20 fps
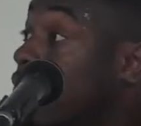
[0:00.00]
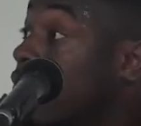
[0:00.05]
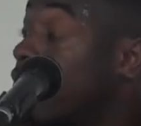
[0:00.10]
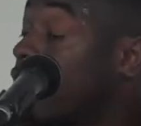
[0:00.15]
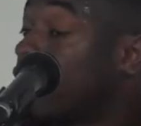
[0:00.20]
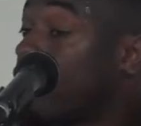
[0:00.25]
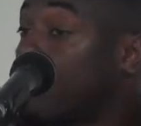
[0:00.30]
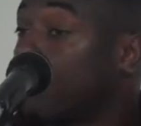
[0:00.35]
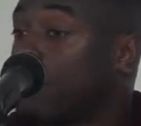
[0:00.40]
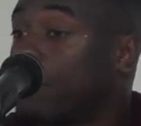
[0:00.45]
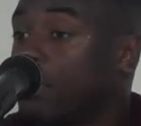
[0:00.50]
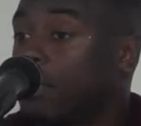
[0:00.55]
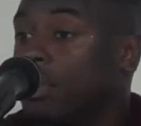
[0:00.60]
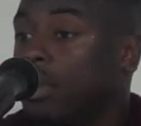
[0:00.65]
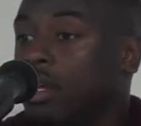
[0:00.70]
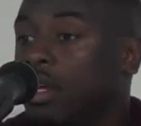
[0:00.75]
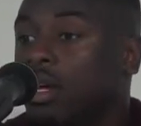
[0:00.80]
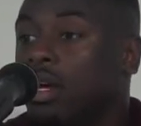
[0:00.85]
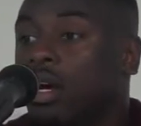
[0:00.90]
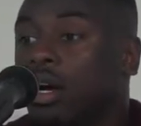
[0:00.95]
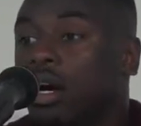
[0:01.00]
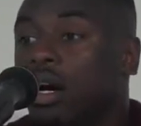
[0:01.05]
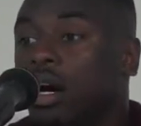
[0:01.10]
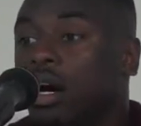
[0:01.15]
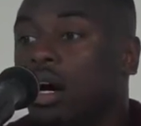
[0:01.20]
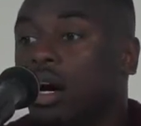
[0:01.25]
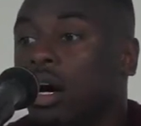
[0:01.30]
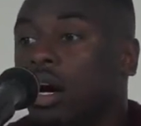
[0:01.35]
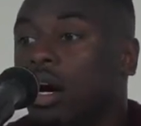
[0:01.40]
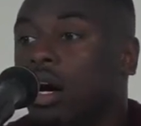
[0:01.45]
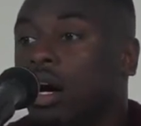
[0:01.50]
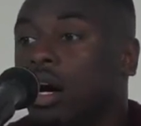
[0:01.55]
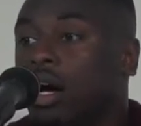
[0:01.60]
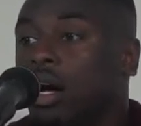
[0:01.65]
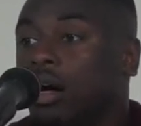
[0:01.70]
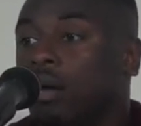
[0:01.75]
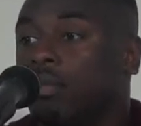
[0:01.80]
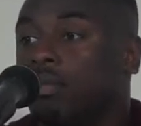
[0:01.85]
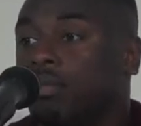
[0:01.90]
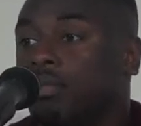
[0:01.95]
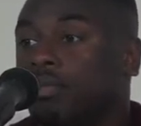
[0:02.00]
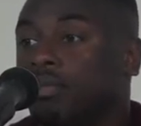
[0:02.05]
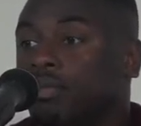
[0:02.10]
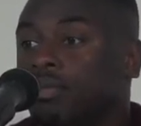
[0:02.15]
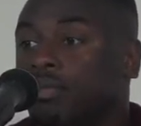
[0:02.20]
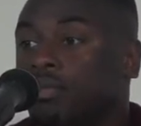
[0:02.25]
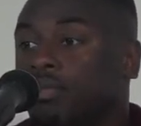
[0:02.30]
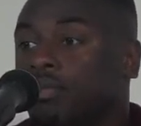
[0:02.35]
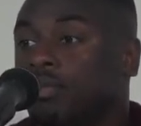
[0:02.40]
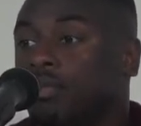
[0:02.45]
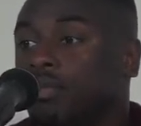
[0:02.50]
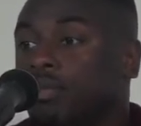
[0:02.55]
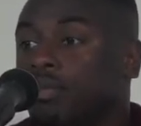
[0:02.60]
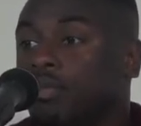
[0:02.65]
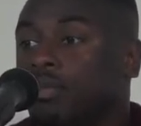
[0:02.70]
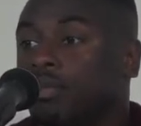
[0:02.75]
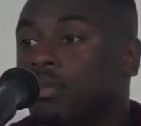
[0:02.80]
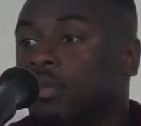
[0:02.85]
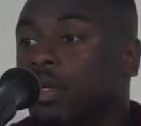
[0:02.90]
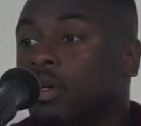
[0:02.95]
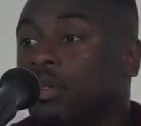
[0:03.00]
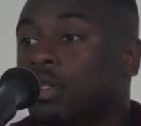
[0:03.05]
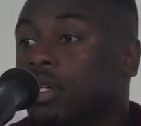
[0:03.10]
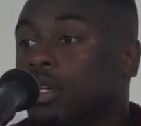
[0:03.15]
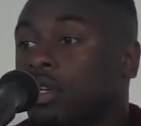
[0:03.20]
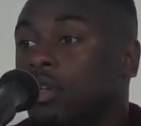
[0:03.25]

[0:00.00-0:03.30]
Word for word: us through your touchdown. Um, it was a